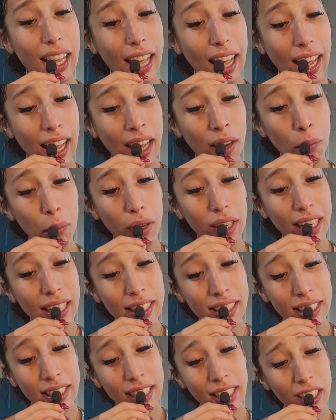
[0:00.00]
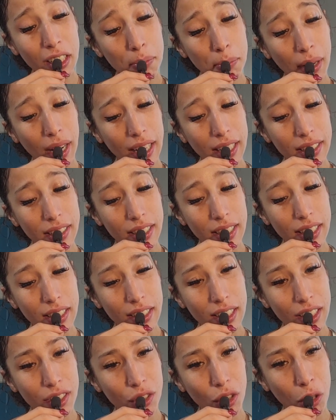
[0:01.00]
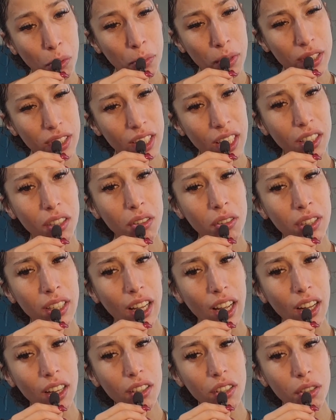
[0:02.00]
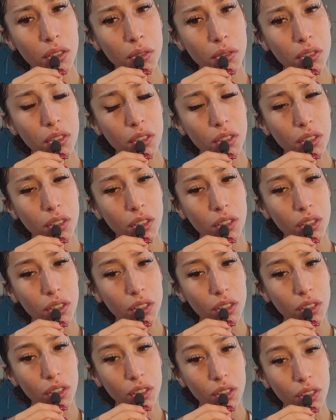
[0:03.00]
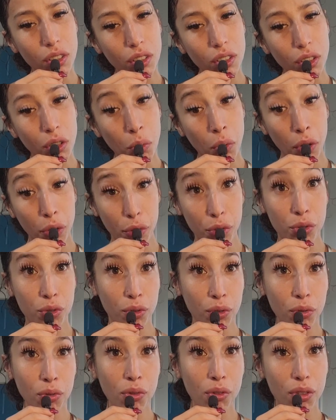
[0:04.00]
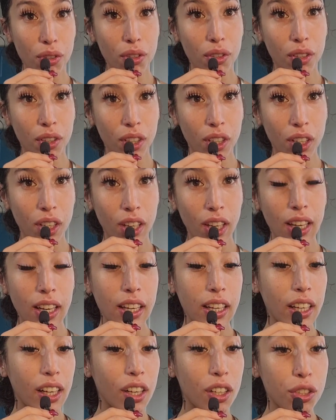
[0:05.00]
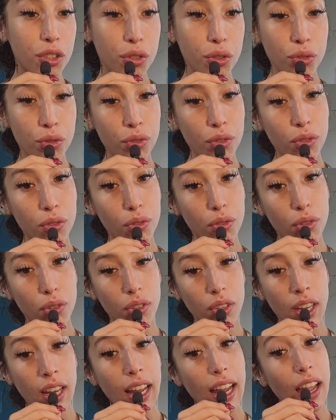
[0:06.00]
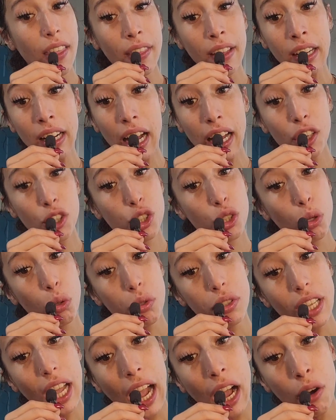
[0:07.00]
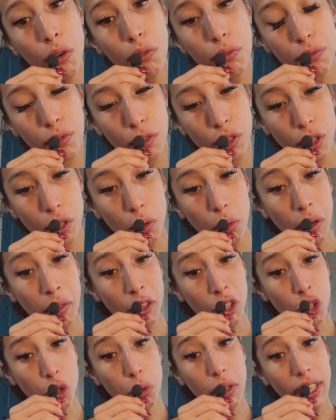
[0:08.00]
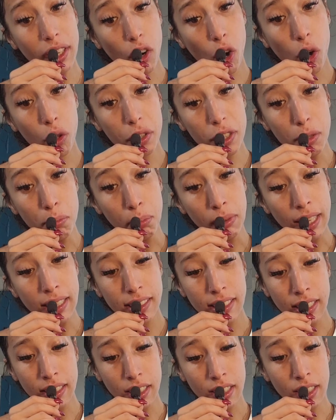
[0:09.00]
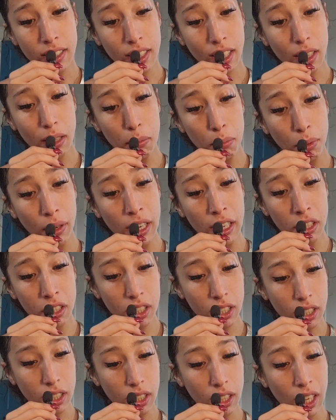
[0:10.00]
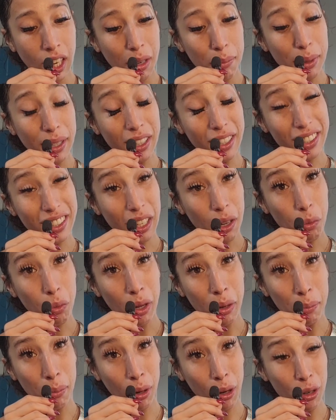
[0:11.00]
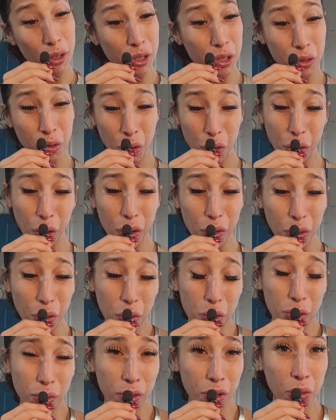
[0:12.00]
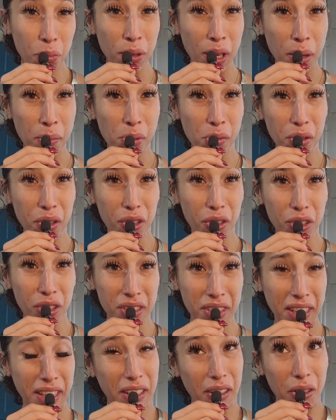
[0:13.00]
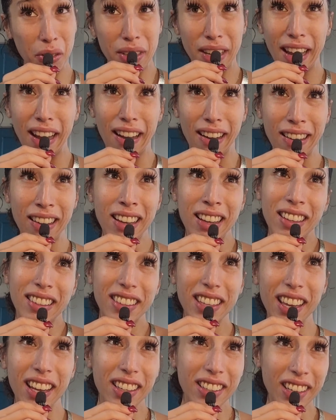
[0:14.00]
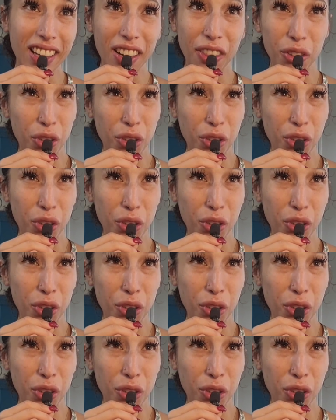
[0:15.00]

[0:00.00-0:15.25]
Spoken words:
And what I see here, Pisces, is almost like, oh yeah, you want the truth? Here's the truth. And then God shows out for you. And then you get all these blessings and celebration, because that one person or those few people that are just like, oh yeah, the